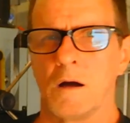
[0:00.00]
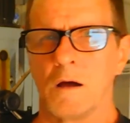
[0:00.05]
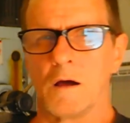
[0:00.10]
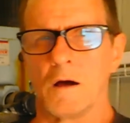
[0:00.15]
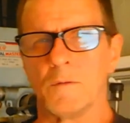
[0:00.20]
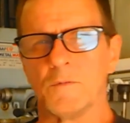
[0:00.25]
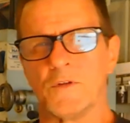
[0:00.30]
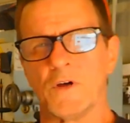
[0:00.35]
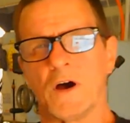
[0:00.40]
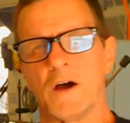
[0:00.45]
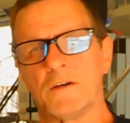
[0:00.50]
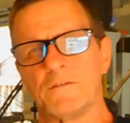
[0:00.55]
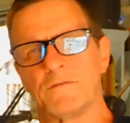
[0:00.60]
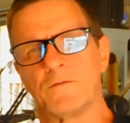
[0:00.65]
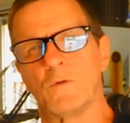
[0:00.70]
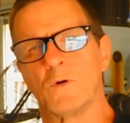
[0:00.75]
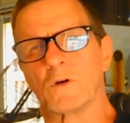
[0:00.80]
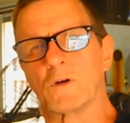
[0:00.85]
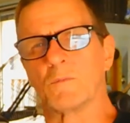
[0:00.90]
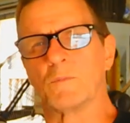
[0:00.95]
Hi, I'm Dave.
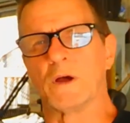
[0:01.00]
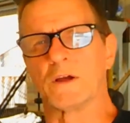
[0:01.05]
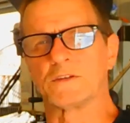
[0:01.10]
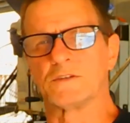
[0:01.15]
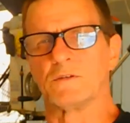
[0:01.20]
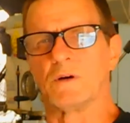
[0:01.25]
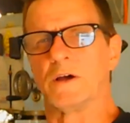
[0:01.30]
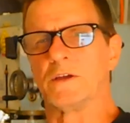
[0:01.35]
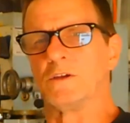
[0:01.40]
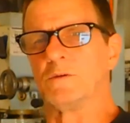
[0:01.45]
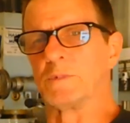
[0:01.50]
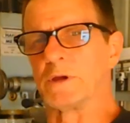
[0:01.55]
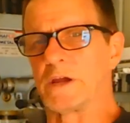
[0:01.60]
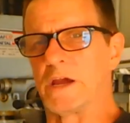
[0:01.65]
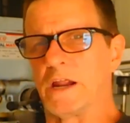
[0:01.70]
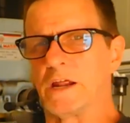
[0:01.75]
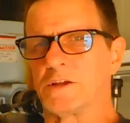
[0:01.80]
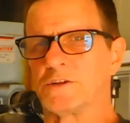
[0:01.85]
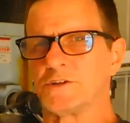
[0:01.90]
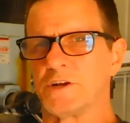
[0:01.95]
Welcome back to A U
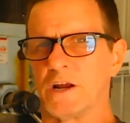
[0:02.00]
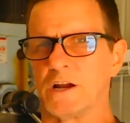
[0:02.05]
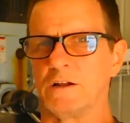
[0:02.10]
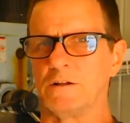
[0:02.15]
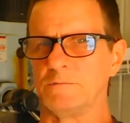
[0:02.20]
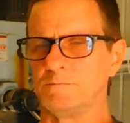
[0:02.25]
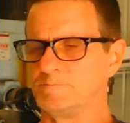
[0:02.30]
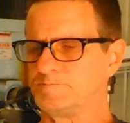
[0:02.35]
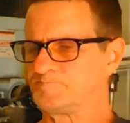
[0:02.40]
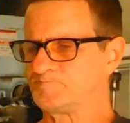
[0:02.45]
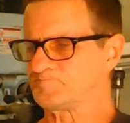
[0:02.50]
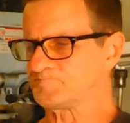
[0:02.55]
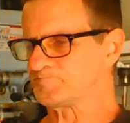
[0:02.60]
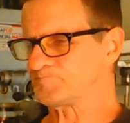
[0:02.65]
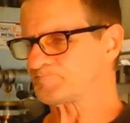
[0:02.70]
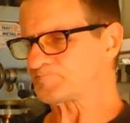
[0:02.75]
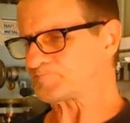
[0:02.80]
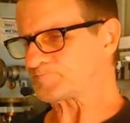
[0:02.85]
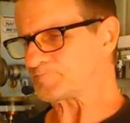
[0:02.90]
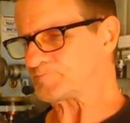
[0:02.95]
Mechanic Channel.
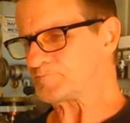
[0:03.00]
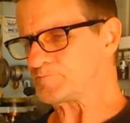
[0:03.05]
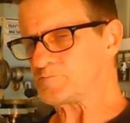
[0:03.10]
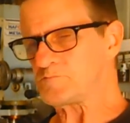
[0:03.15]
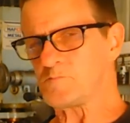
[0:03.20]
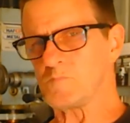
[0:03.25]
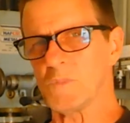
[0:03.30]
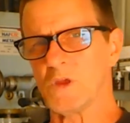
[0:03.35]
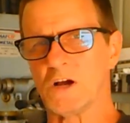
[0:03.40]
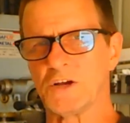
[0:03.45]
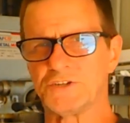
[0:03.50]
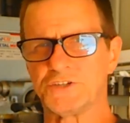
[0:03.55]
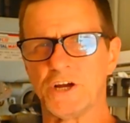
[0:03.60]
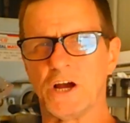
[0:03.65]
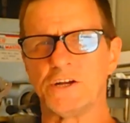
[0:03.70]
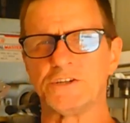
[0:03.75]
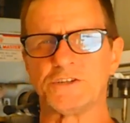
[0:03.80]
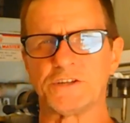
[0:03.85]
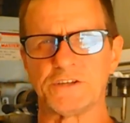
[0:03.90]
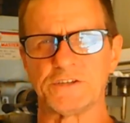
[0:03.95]
I
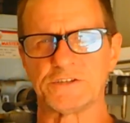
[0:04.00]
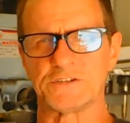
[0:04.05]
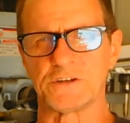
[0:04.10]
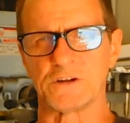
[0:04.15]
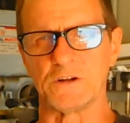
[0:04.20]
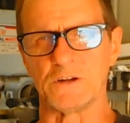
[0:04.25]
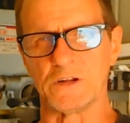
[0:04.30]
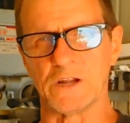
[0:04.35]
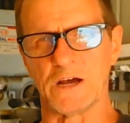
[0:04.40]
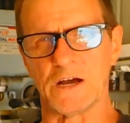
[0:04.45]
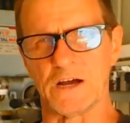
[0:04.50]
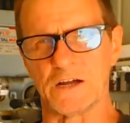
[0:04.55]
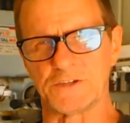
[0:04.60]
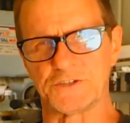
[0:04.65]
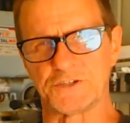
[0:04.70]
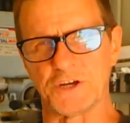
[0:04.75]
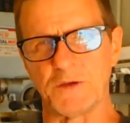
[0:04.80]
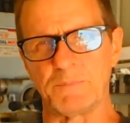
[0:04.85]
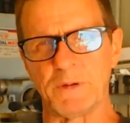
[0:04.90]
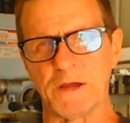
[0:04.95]
showed you this little uh,
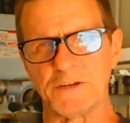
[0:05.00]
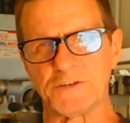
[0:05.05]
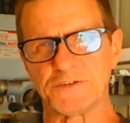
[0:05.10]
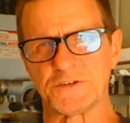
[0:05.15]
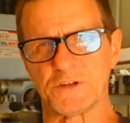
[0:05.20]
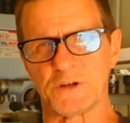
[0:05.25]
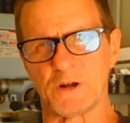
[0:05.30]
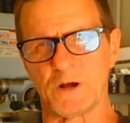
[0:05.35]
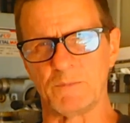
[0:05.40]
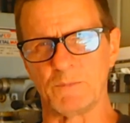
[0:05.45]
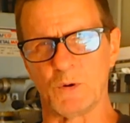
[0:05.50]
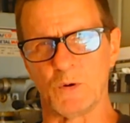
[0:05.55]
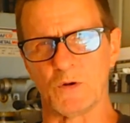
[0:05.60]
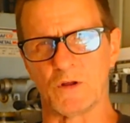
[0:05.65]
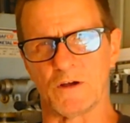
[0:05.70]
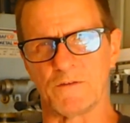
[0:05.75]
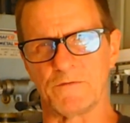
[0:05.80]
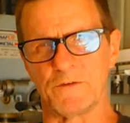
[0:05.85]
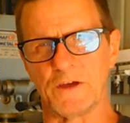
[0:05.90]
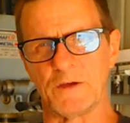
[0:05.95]
cheap engine that I bought
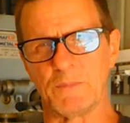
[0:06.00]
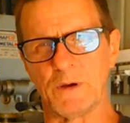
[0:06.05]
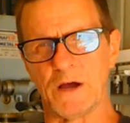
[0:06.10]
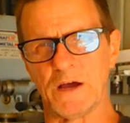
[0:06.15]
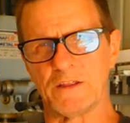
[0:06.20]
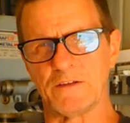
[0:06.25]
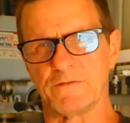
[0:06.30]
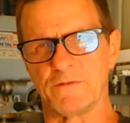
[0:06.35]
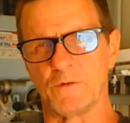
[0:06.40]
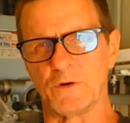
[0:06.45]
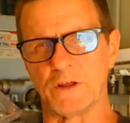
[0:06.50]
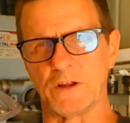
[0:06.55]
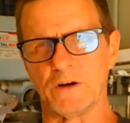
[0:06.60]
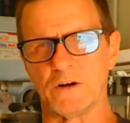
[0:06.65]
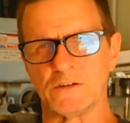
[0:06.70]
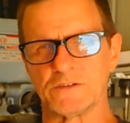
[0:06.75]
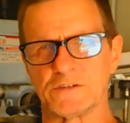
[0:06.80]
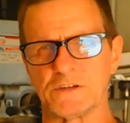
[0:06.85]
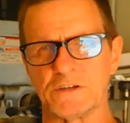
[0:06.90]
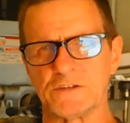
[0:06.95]
off eBay, the
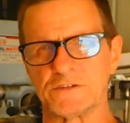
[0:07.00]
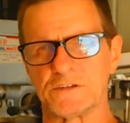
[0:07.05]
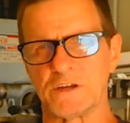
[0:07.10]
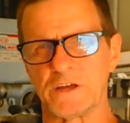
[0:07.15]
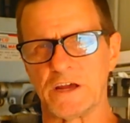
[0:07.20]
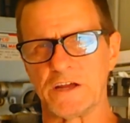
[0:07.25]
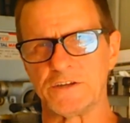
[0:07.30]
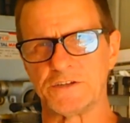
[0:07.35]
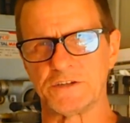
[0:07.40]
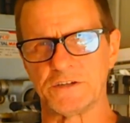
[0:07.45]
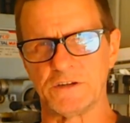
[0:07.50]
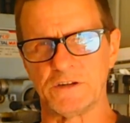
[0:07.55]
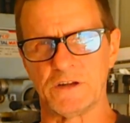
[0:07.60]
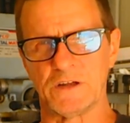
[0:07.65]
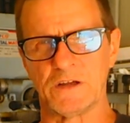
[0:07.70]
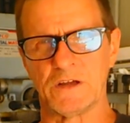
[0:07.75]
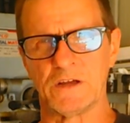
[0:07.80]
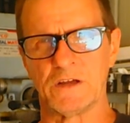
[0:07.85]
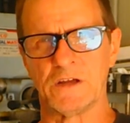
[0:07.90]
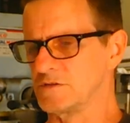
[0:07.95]
forty-nine c c engine.
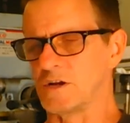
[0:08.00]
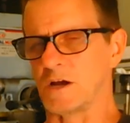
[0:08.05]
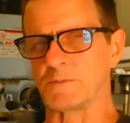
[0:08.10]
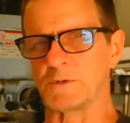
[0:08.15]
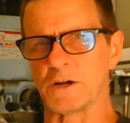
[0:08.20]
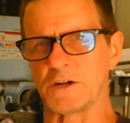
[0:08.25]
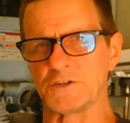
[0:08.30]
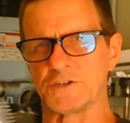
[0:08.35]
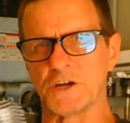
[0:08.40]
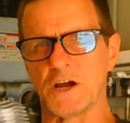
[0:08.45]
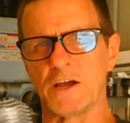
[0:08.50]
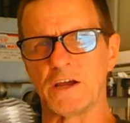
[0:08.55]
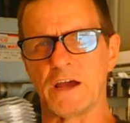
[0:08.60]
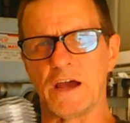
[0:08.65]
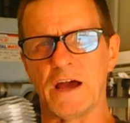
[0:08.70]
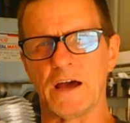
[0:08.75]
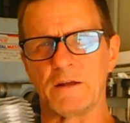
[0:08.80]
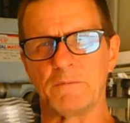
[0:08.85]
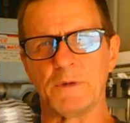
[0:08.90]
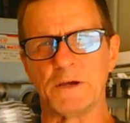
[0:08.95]
So I'm going to show you
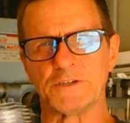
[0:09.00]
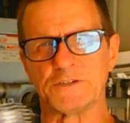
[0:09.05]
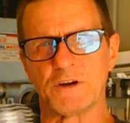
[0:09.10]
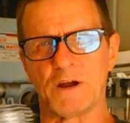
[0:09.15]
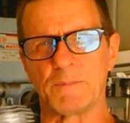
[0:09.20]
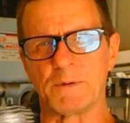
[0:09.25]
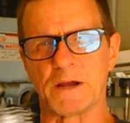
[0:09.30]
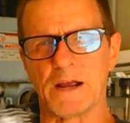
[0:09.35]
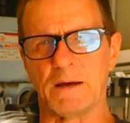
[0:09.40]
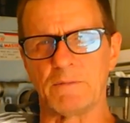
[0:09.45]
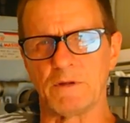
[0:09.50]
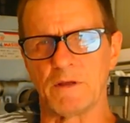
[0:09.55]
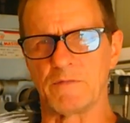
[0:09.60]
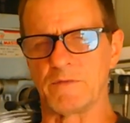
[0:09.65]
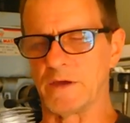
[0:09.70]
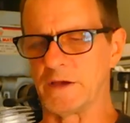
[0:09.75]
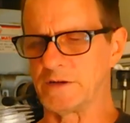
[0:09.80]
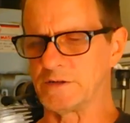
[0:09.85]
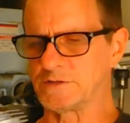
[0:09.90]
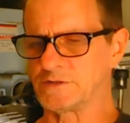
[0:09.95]
how to measure up a couple of
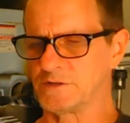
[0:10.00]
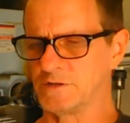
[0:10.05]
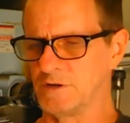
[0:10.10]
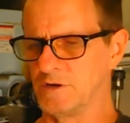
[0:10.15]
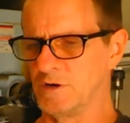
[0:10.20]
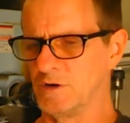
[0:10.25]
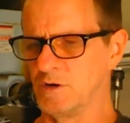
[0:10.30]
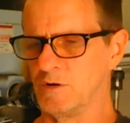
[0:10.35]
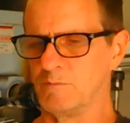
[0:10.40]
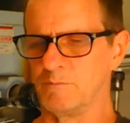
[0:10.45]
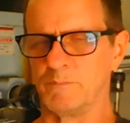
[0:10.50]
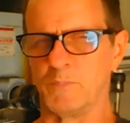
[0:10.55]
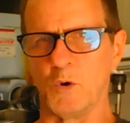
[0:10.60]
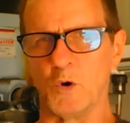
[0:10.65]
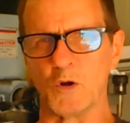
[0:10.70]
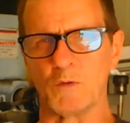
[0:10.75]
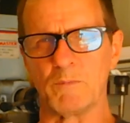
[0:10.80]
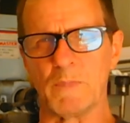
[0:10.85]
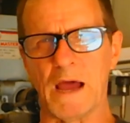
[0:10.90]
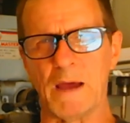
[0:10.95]
things:
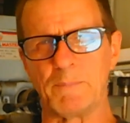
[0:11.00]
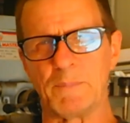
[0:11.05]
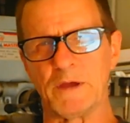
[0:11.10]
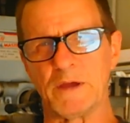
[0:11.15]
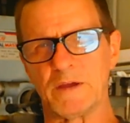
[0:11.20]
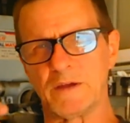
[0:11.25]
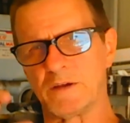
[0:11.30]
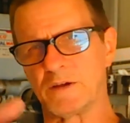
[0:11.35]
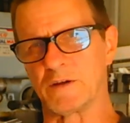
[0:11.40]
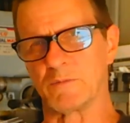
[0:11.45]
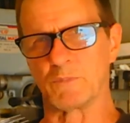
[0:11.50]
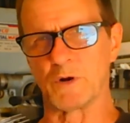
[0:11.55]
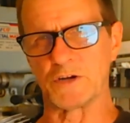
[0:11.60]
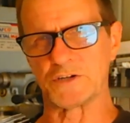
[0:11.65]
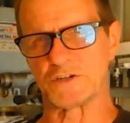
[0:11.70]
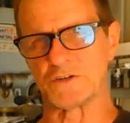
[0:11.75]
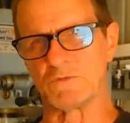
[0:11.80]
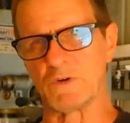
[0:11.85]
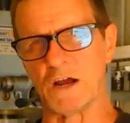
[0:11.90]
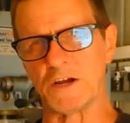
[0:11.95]
port mapping,
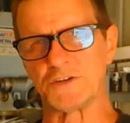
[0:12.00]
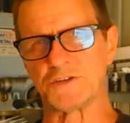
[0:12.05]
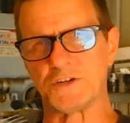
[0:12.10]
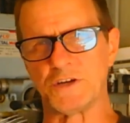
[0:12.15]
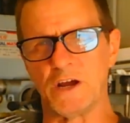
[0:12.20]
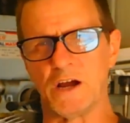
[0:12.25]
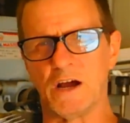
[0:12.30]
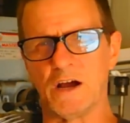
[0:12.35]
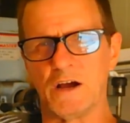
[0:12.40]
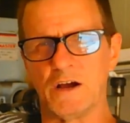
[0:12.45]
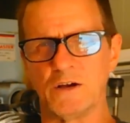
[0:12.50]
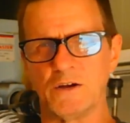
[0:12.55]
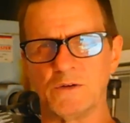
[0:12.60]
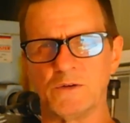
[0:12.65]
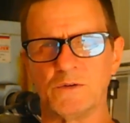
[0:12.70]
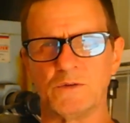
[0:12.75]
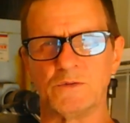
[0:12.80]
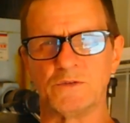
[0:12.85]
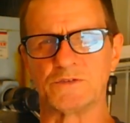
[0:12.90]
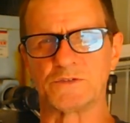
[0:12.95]
compression
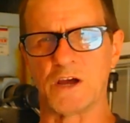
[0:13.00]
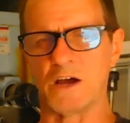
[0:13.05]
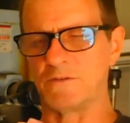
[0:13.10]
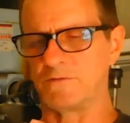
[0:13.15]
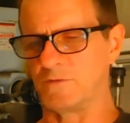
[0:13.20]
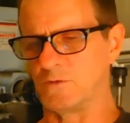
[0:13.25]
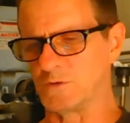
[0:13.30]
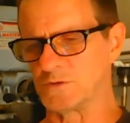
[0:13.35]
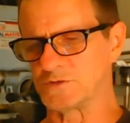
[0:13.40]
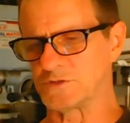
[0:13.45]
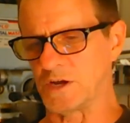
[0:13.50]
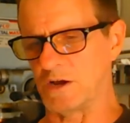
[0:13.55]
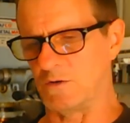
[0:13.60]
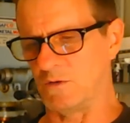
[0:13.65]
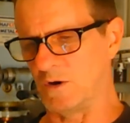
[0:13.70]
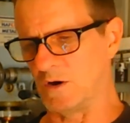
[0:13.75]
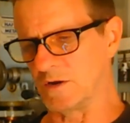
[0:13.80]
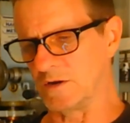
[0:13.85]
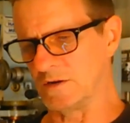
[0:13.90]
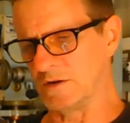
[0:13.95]
ratio, so forth, so
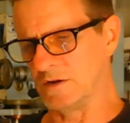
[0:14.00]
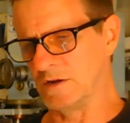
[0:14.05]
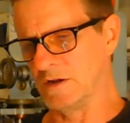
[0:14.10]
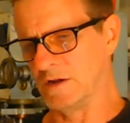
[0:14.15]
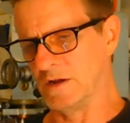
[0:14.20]
on.